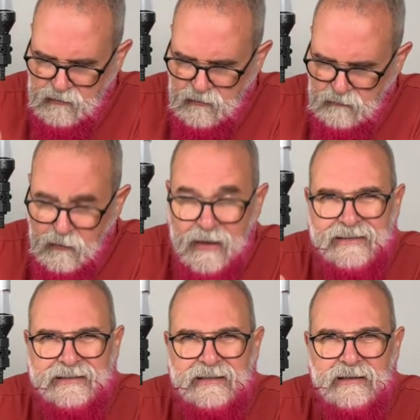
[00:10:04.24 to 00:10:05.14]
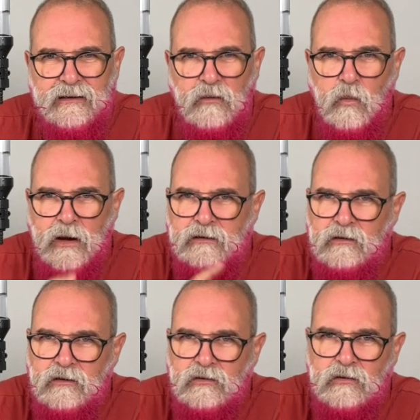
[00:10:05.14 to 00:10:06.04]
frequency when
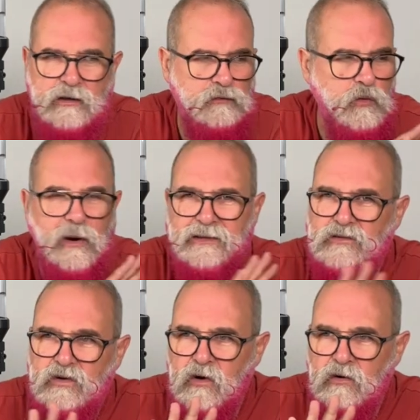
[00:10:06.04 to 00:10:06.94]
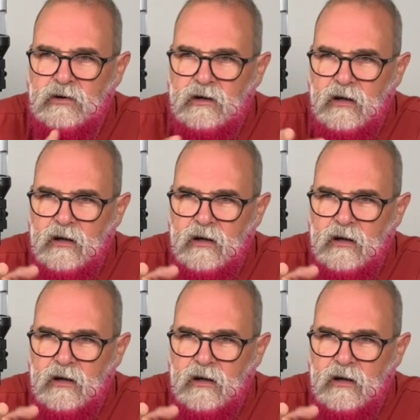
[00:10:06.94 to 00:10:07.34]
you if you wait too long,